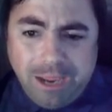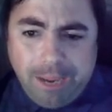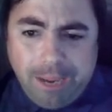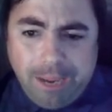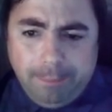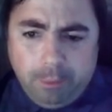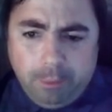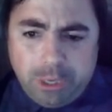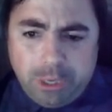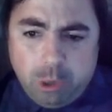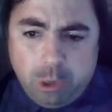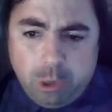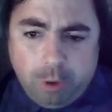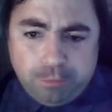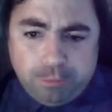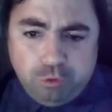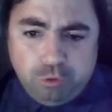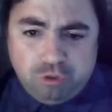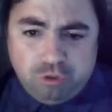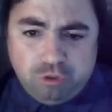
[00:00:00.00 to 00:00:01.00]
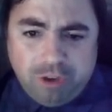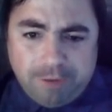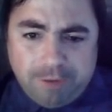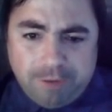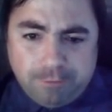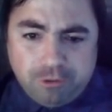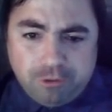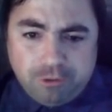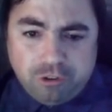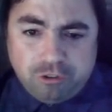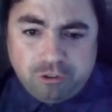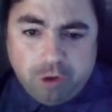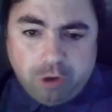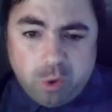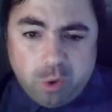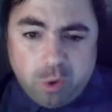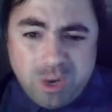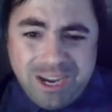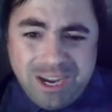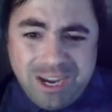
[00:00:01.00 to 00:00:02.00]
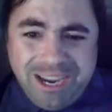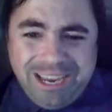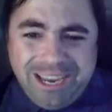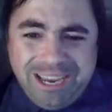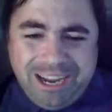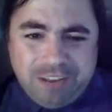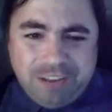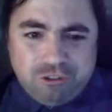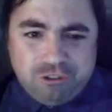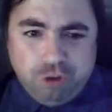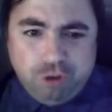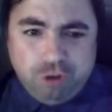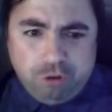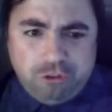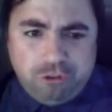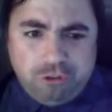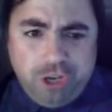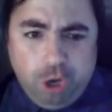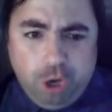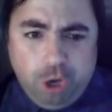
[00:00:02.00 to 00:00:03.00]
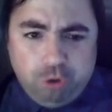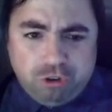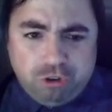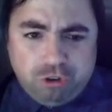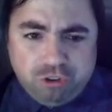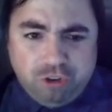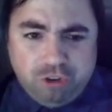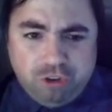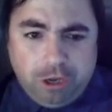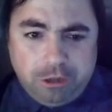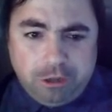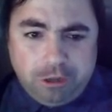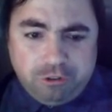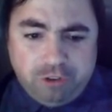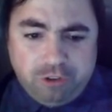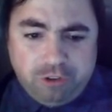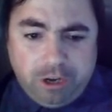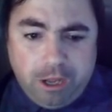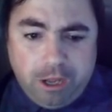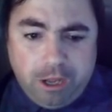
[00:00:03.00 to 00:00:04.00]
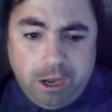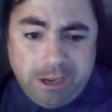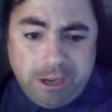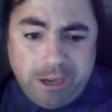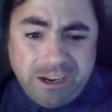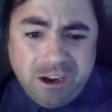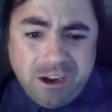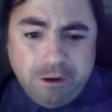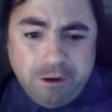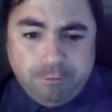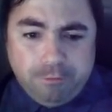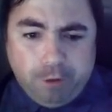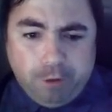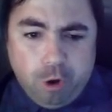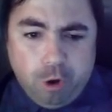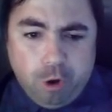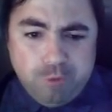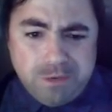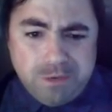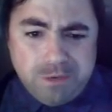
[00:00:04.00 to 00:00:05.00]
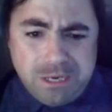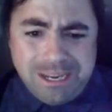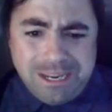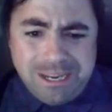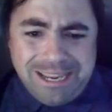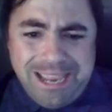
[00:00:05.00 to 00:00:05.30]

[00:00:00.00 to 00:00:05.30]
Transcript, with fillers: How about we go up to San Francisco? And I still see Oceanside listed high for COVID.